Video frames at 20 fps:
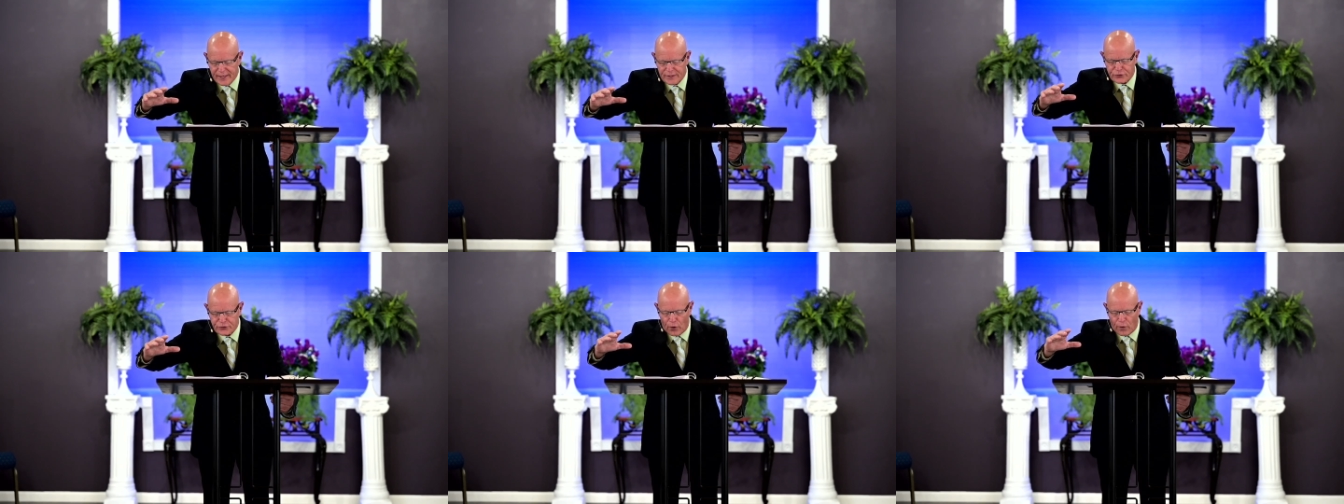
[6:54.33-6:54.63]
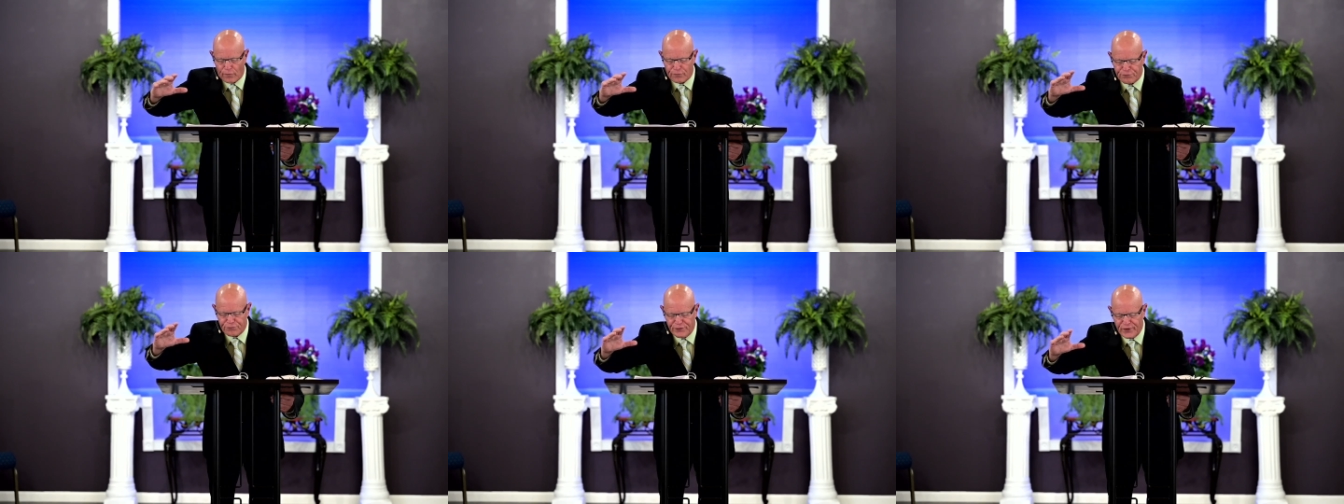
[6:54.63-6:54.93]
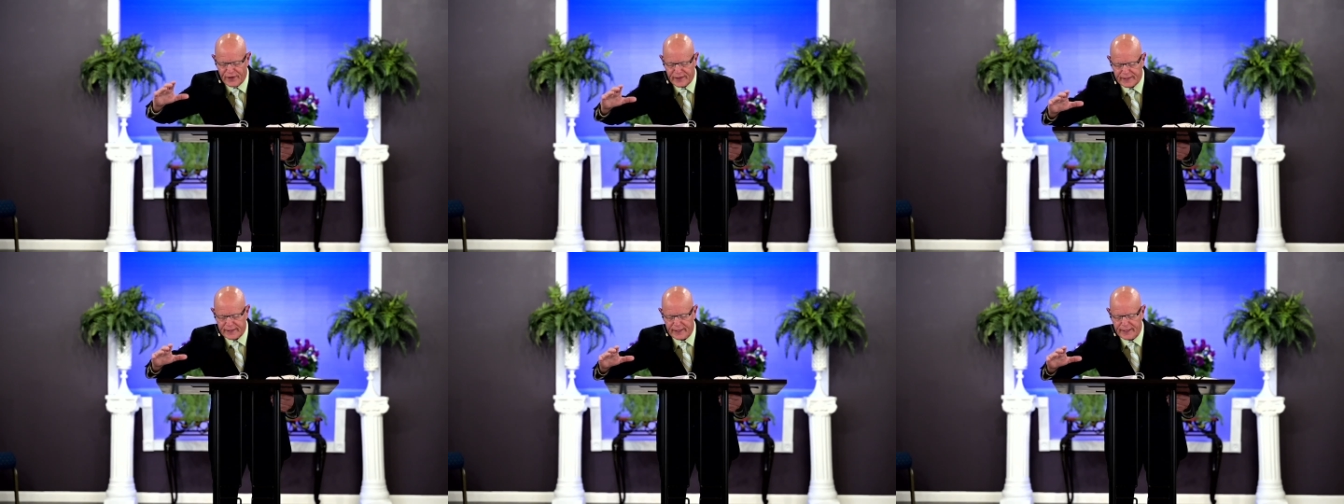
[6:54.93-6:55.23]
are
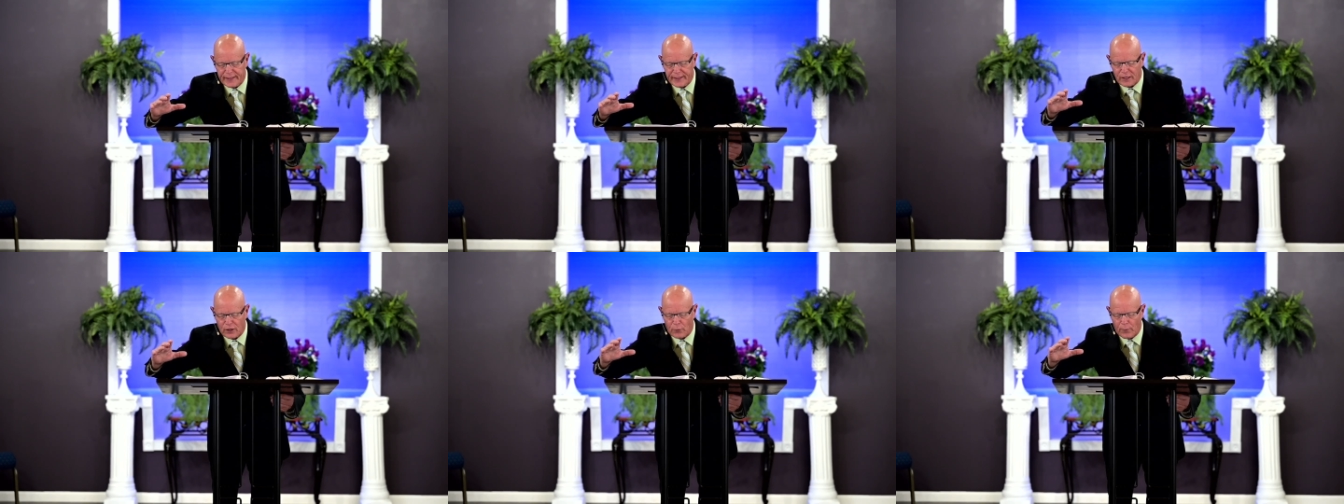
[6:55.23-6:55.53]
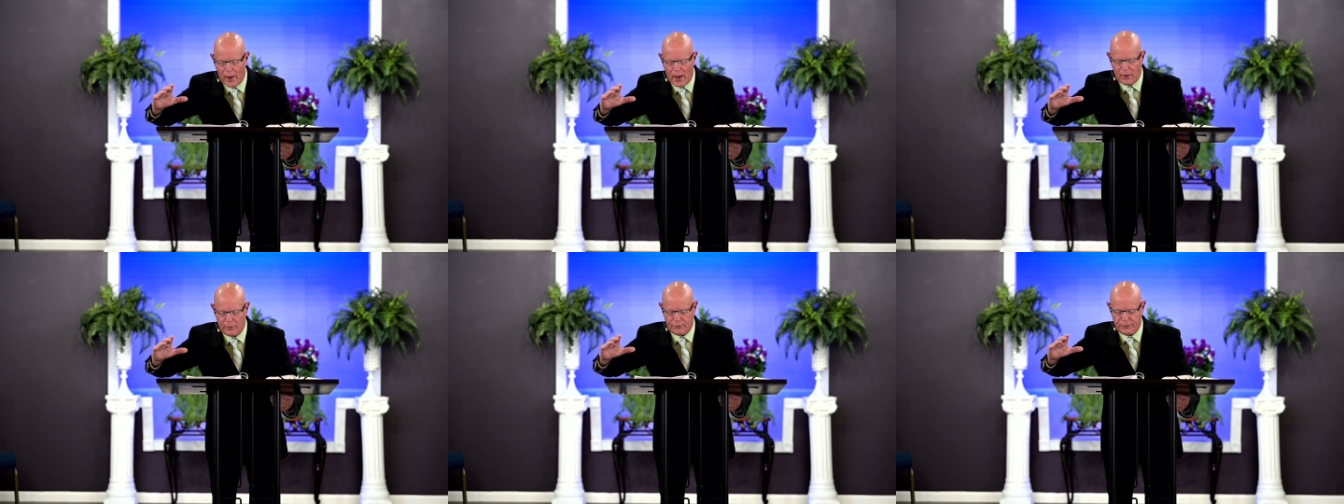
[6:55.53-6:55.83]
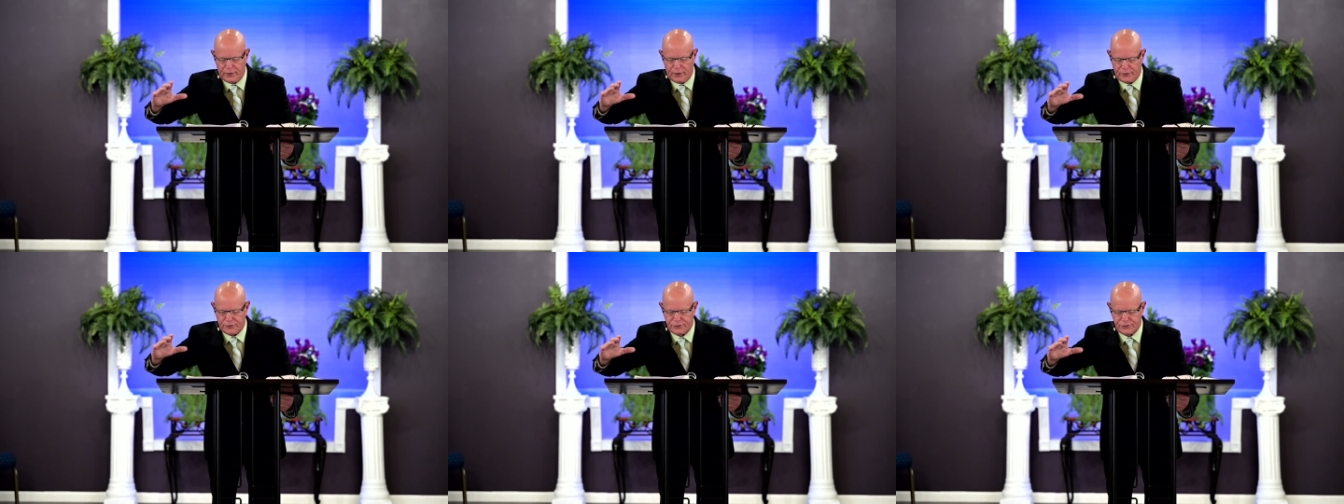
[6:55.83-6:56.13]
thickening around
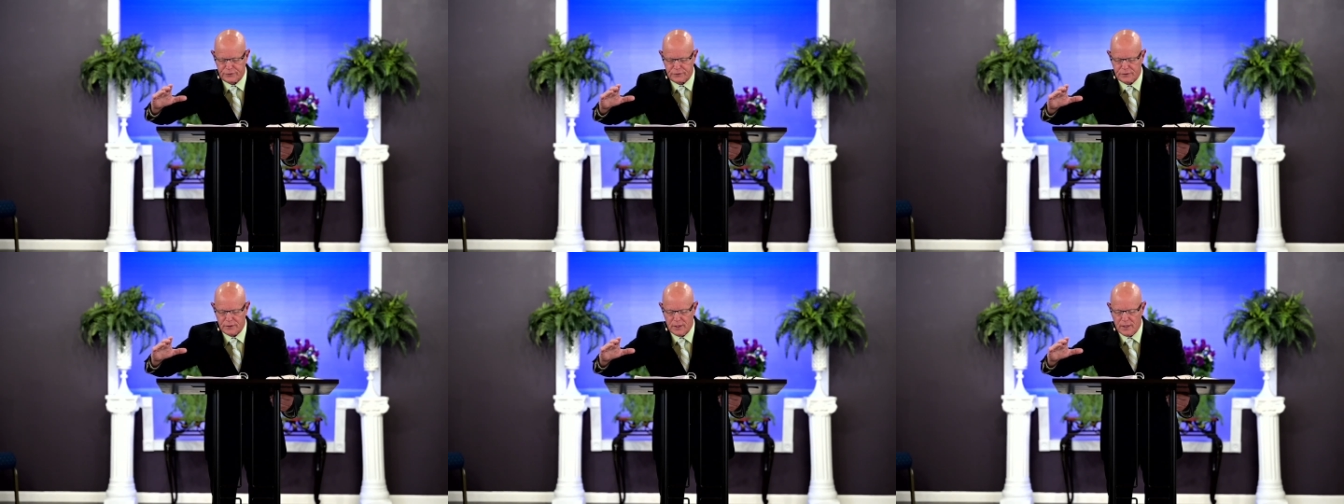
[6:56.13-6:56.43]
us